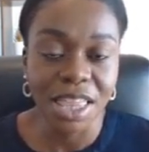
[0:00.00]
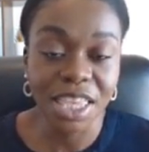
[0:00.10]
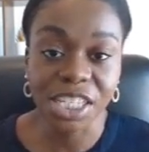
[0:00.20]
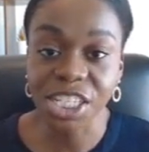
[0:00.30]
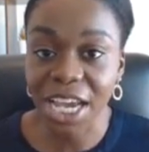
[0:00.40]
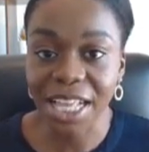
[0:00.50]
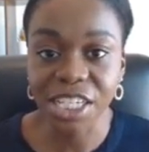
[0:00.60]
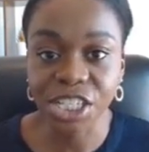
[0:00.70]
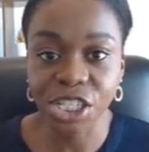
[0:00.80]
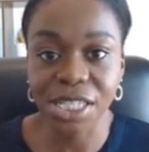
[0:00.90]
The
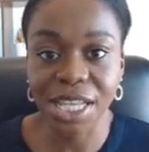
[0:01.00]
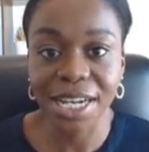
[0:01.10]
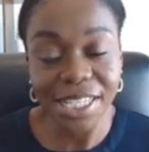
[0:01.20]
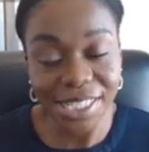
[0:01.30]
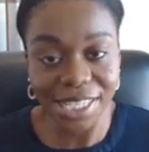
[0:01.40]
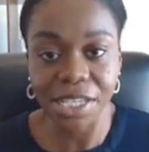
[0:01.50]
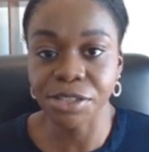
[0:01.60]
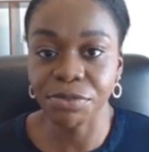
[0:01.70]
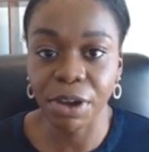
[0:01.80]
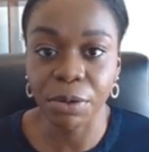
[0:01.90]
challenge is that it
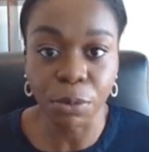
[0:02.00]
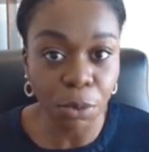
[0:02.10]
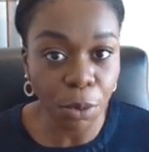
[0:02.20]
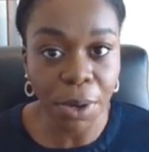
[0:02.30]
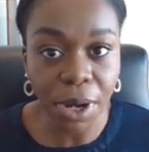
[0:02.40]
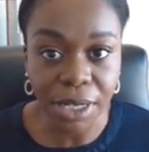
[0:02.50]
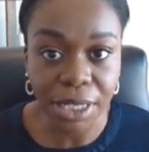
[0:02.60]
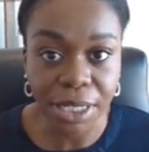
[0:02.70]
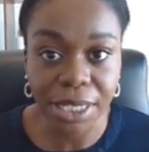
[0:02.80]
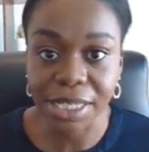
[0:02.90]
sounds very
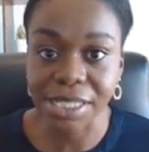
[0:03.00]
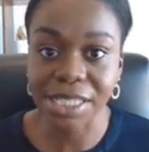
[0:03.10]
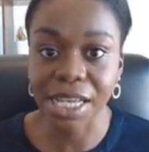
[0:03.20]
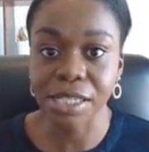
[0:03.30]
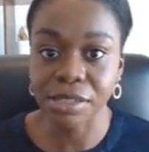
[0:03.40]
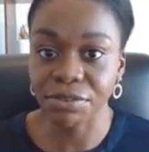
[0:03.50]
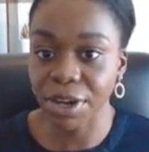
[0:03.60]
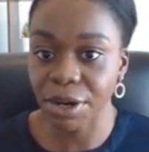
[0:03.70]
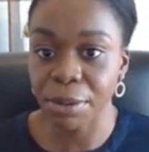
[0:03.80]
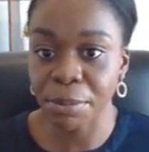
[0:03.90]
robotic. It sounds
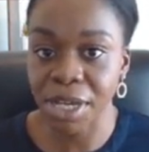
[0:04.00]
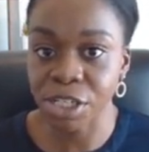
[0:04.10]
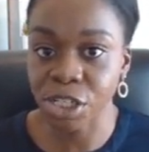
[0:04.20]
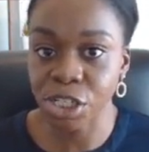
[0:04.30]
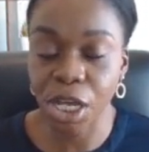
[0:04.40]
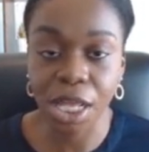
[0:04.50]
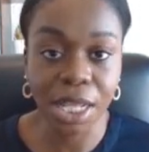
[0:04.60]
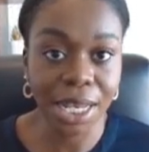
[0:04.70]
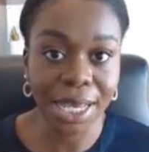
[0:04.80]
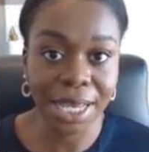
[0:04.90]
very much
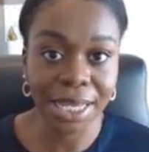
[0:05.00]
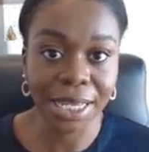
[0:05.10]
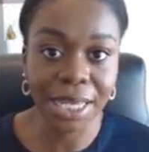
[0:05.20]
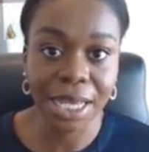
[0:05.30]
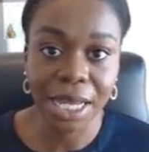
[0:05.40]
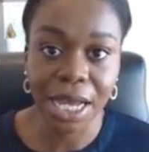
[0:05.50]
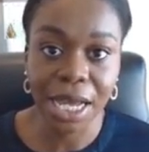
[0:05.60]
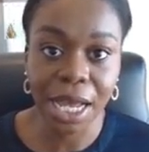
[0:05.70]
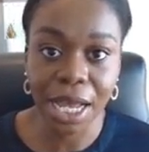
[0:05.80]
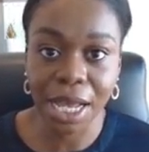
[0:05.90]
like
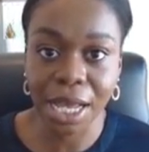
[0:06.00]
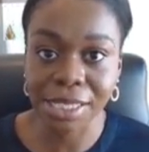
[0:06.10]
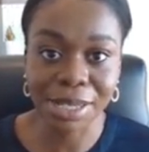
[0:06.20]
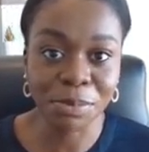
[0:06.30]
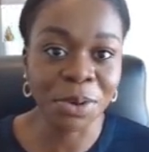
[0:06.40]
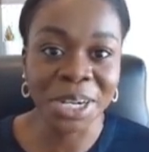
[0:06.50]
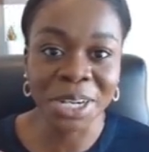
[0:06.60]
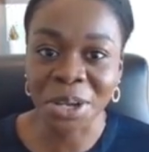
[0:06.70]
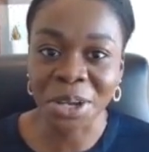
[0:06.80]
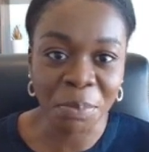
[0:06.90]

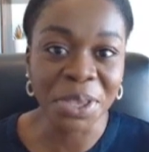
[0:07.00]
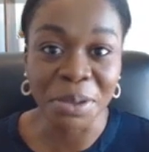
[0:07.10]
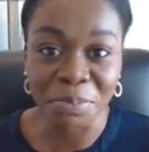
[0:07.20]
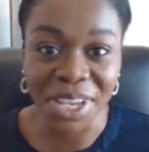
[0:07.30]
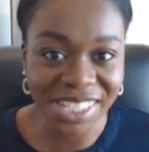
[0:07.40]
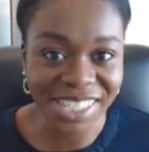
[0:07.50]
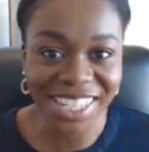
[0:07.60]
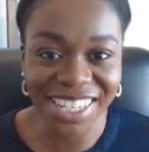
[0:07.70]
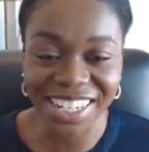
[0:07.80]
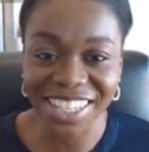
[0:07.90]
someone copy and
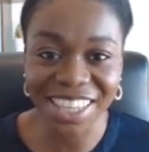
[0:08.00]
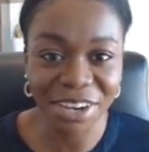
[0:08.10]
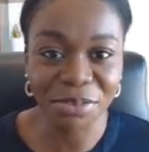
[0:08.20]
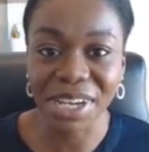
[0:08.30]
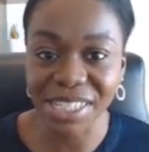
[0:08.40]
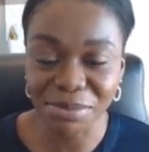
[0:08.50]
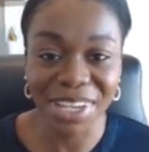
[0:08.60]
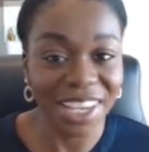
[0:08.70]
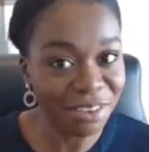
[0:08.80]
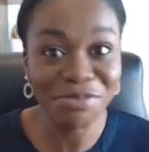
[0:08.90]
pasted their
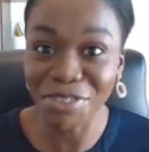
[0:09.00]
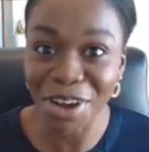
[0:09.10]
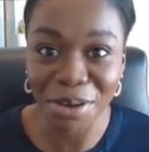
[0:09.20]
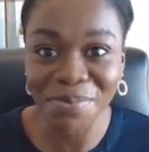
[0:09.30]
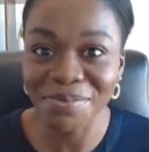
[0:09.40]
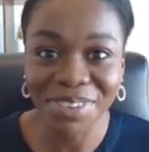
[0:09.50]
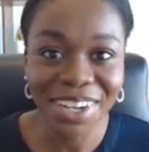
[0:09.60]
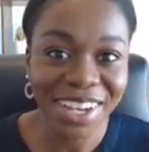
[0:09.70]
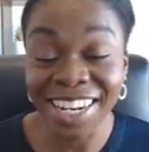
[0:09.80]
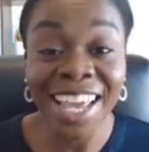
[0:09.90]
resume from
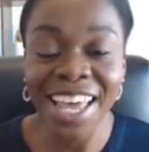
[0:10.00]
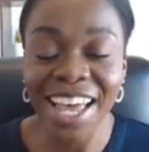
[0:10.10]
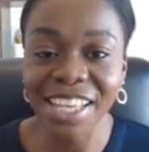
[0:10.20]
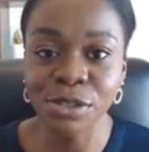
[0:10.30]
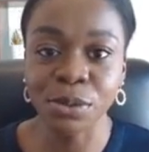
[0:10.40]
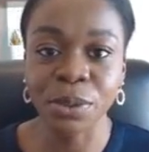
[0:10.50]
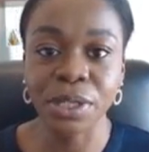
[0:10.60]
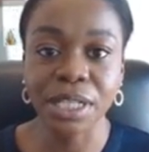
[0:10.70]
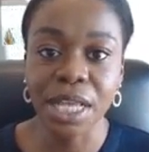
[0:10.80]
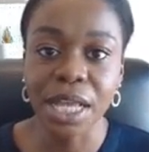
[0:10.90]
an AI tool.